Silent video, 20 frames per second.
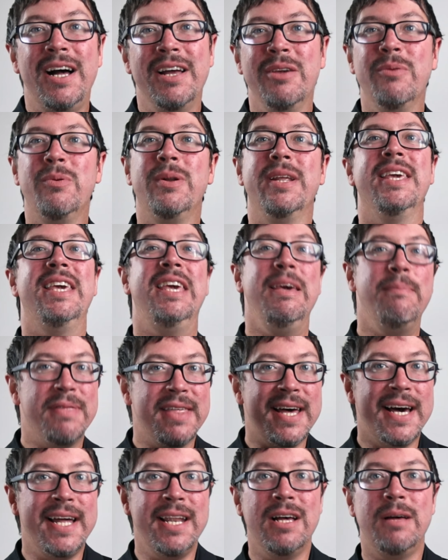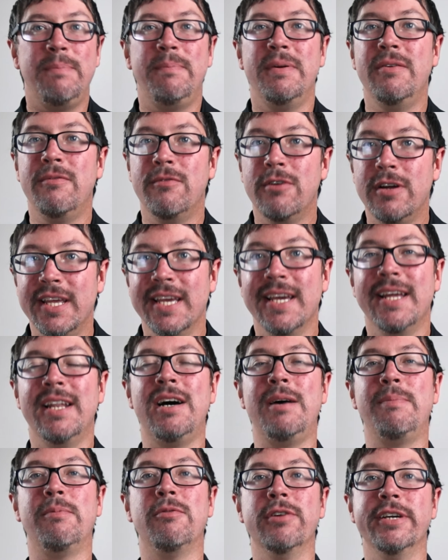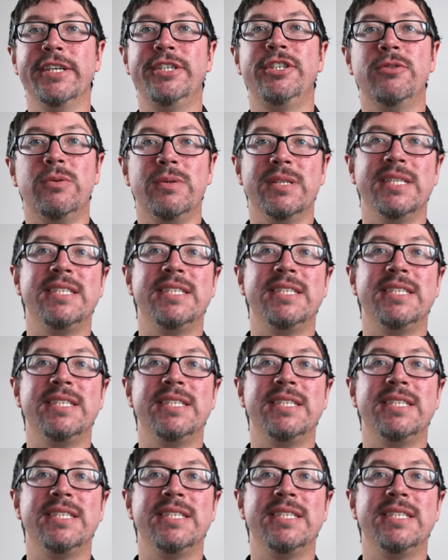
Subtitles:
you want to keep that up and running and operational.